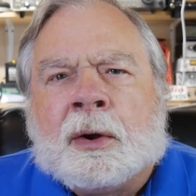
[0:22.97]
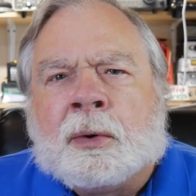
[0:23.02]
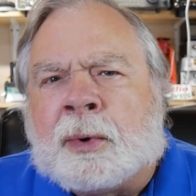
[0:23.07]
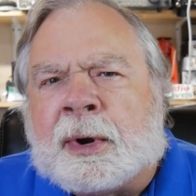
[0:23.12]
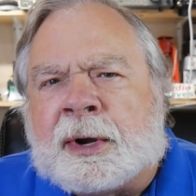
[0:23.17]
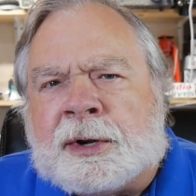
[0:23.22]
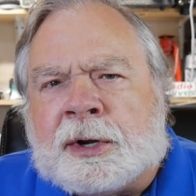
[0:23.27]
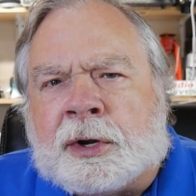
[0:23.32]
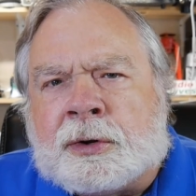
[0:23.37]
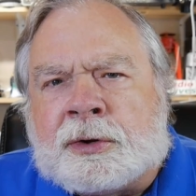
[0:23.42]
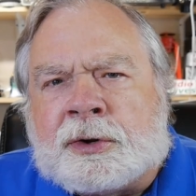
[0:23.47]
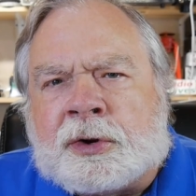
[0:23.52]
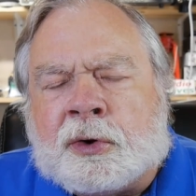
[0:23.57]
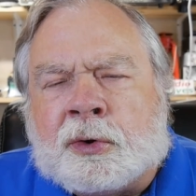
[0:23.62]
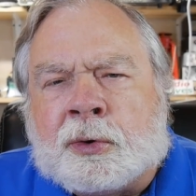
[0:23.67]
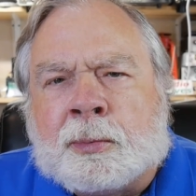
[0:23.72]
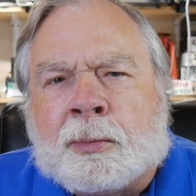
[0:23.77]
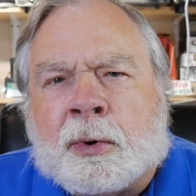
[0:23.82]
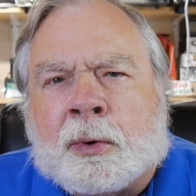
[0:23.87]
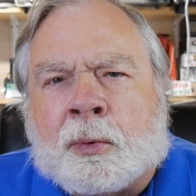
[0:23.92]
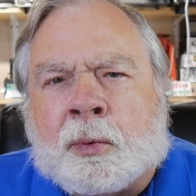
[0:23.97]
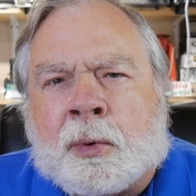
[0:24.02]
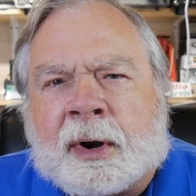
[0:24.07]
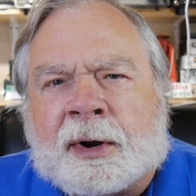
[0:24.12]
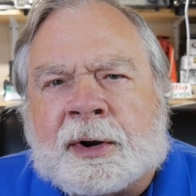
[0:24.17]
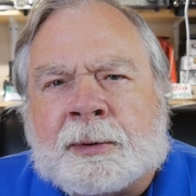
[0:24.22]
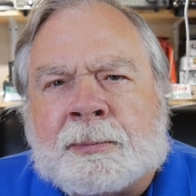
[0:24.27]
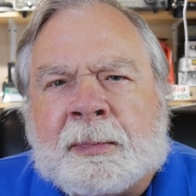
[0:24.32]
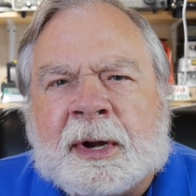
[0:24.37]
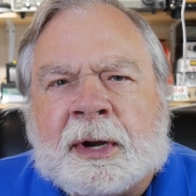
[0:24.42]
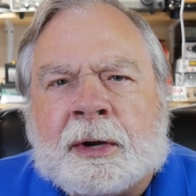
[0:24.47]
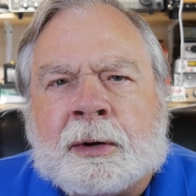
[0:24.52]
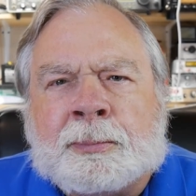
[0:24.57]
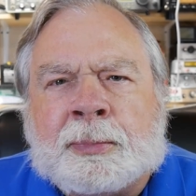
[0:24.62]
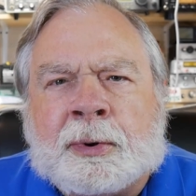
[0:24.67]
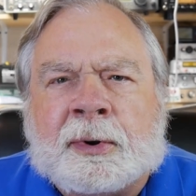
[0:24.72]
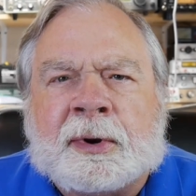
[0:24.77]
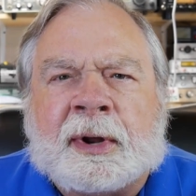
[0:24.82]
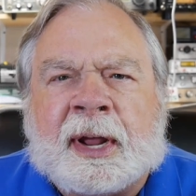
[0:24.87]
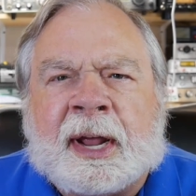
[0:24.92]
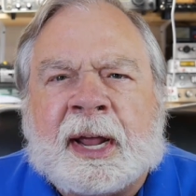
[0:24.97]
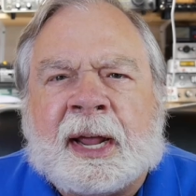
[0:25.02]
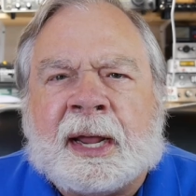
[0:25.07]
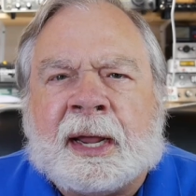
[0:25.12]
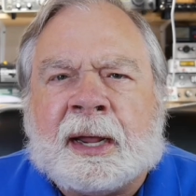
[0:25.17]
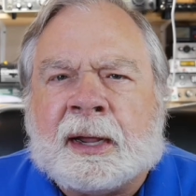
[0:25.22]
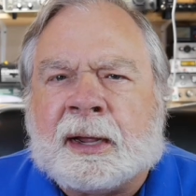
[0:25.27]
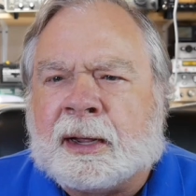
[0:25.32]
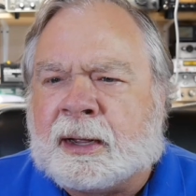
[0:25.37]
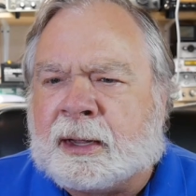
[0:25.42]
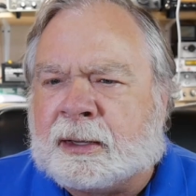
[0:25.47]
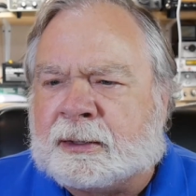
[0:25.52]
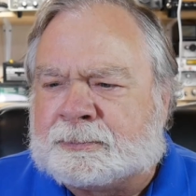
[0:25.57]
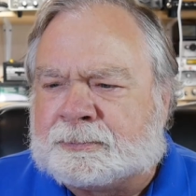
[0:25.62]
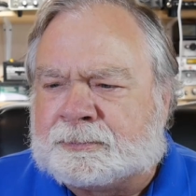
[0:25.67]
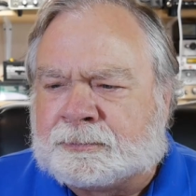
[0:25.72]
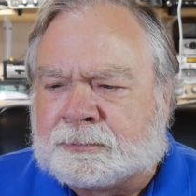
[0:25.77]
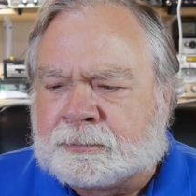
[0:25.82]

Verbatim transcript: When YouTube wanted me to put a uh,